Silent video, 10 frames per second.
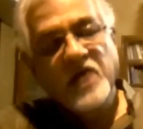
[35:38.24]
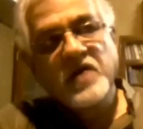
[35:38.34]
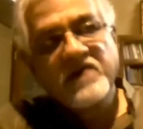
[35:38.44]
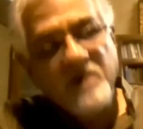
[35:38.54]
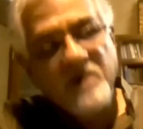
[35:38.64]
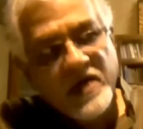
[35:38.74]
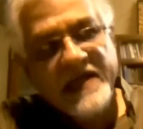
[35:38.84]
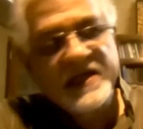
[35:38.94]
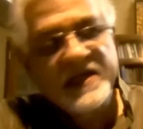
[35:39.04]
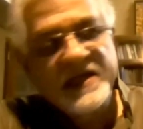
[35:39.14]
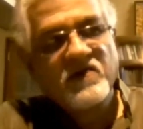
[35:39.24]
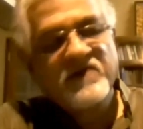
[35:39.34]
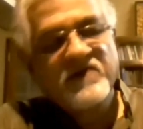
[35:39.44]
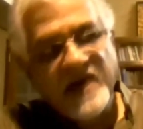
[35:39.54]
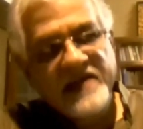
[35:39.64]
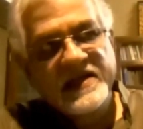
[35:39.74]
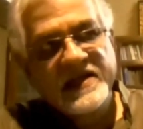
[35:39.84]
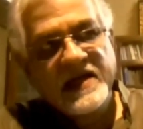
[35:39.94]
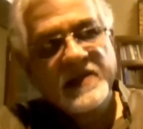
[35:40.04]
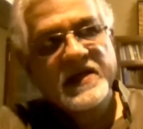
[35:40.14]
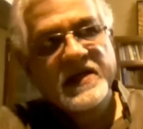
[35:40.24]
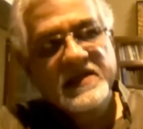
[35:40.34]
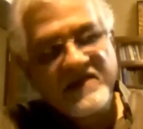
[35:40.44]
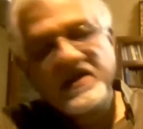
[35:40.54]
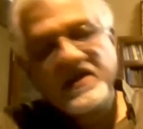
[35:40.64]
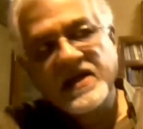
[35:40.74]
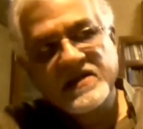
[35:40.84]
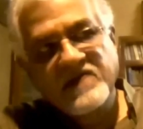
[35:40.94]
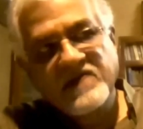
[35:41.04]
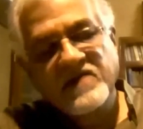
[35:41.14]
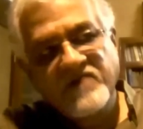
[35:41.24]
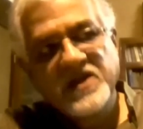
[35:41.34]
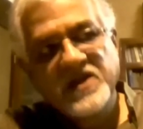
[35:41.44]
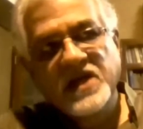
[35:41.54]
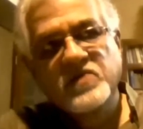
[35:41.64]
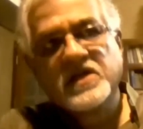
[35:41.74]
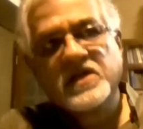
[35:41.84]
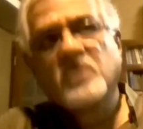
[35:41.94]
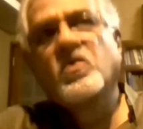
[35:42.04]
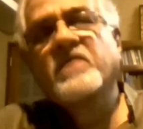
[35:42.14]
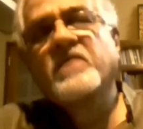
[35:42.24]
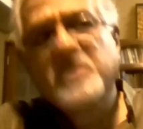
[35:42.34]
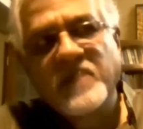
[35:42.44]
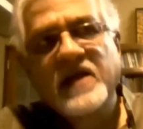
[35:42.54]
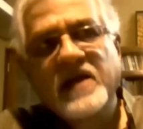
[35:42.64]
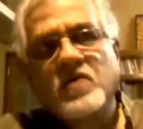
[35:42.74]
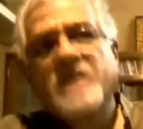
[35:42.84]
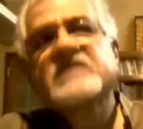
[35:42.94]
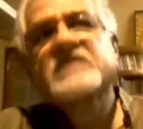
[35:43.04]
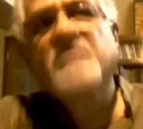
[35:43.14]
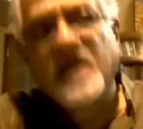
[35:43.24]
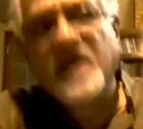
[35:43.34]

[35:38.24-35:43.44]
if you look at it, we find that there are several features which make it quite similar